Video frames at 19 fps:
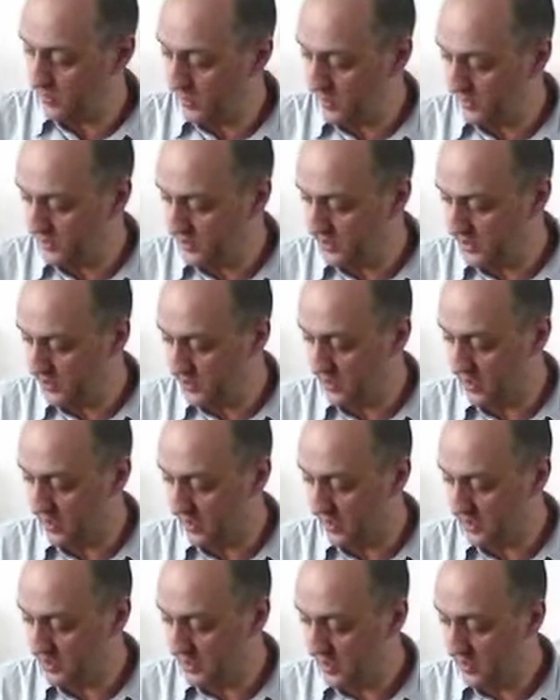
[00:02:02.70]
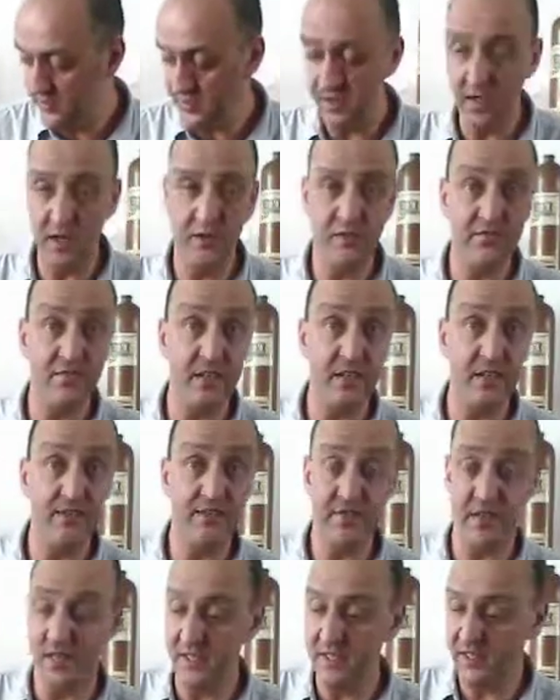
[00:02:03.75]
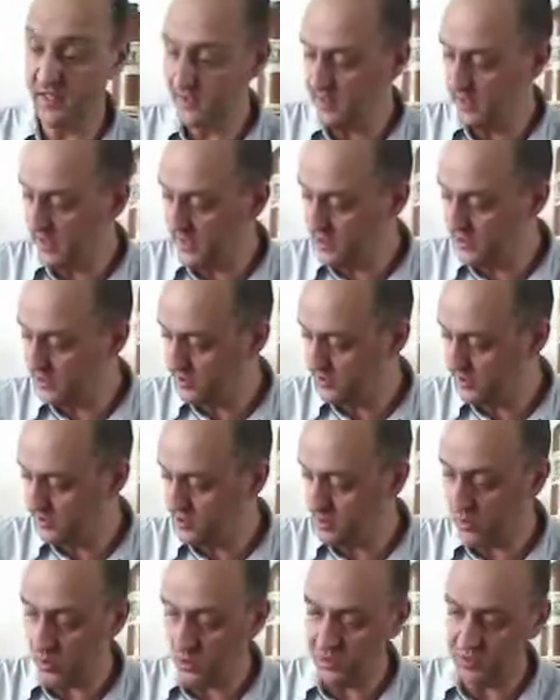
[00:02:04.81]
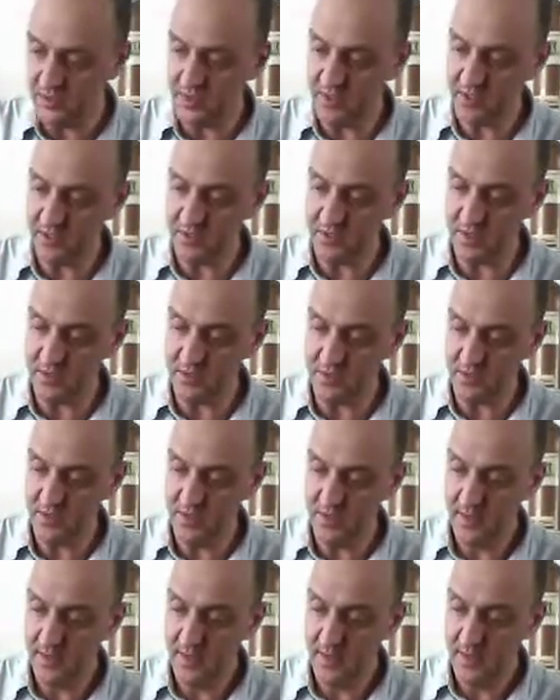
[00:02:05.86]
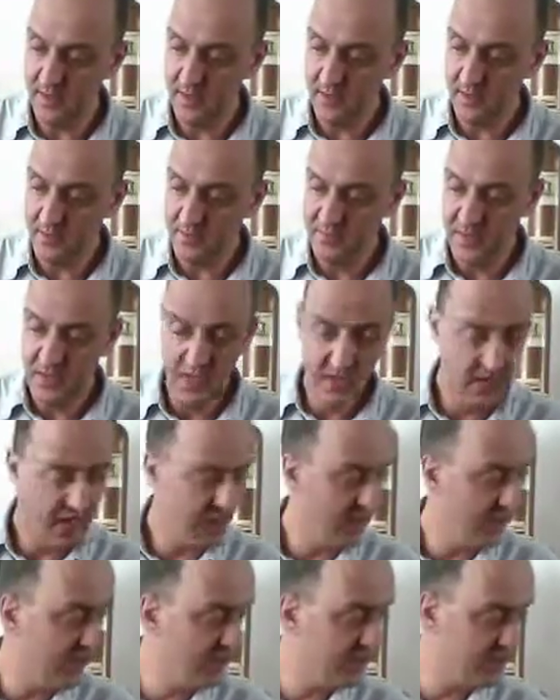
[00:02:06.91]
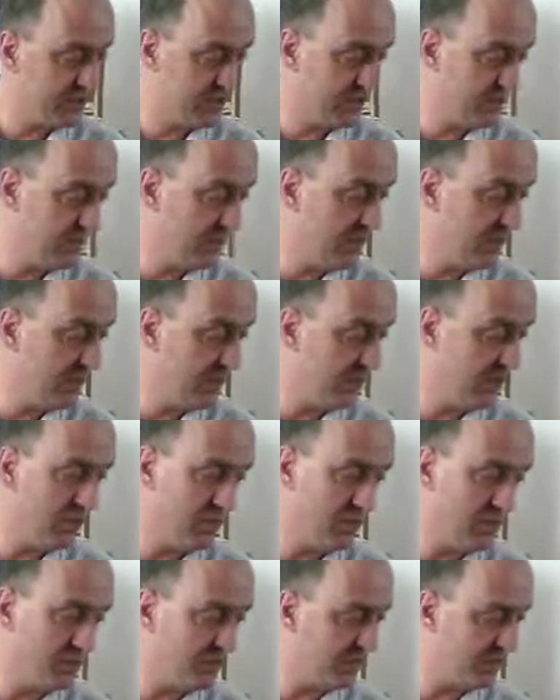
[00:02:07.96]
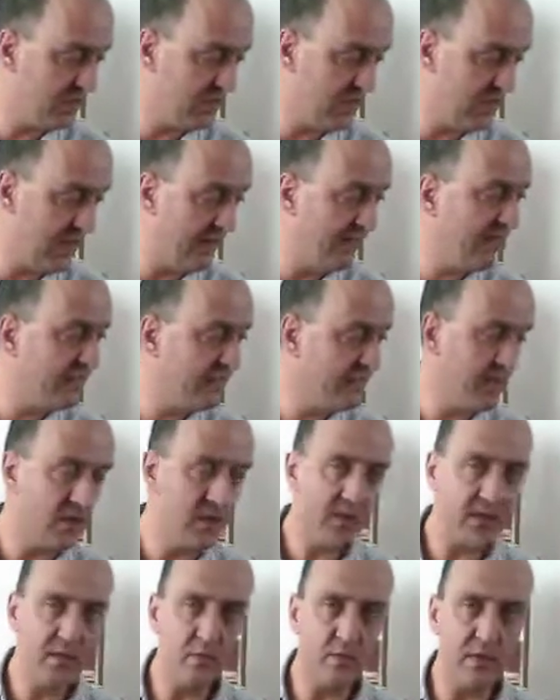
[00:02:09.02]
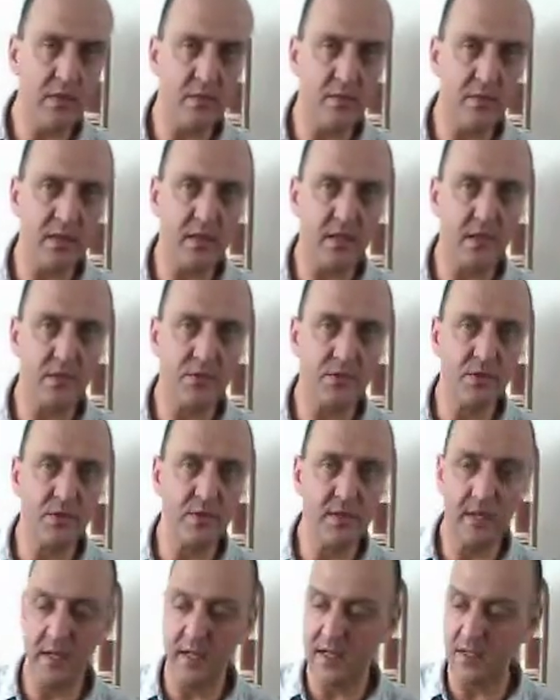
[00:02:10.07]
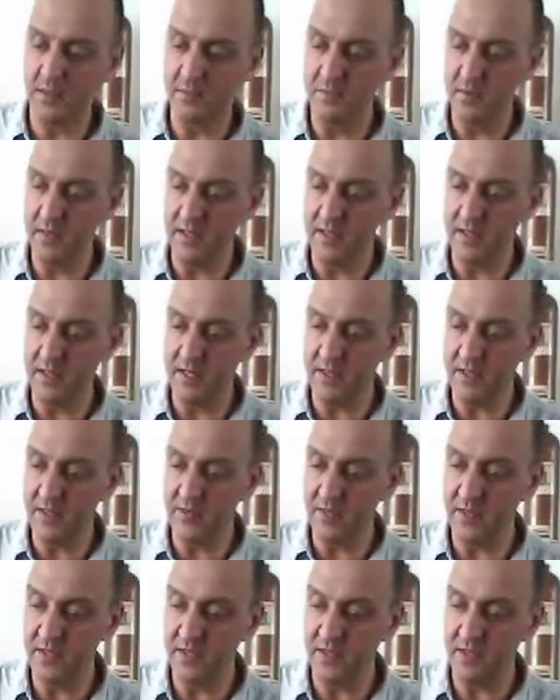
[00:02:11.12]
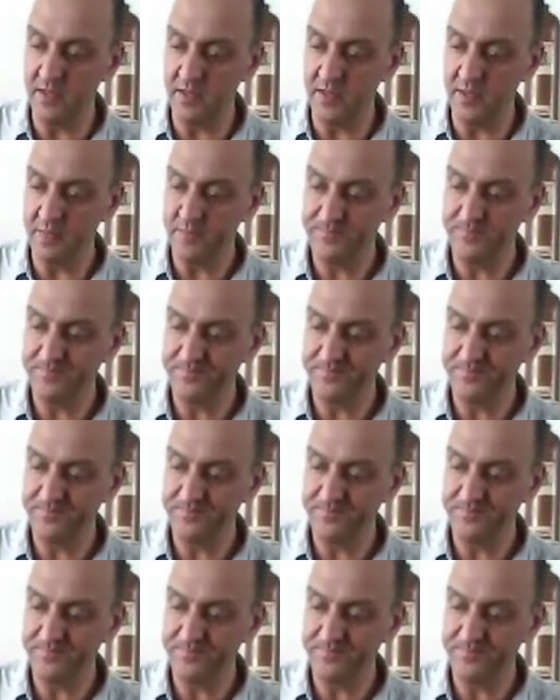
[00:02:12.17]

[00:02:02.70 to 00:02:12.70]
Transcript: one of these guitars, they are very fine, nice quality guitars. I learned almost everything on it when it comes to playing electric guitar.